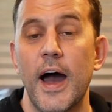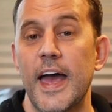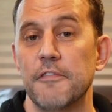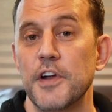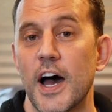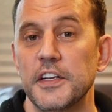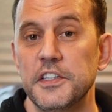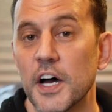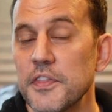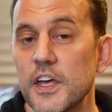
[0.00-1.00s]
I have not
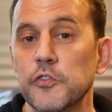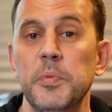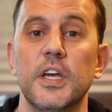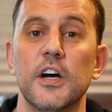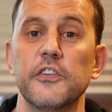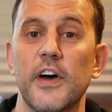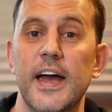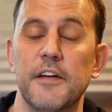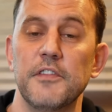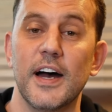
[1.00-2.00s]
done this because I
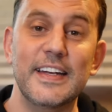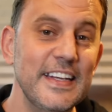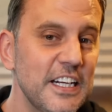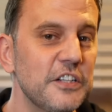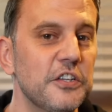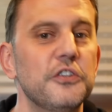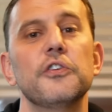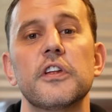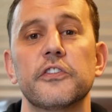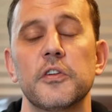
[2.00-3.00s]
have not needed to do
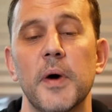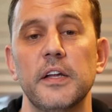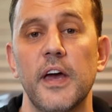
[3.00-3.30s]
this to my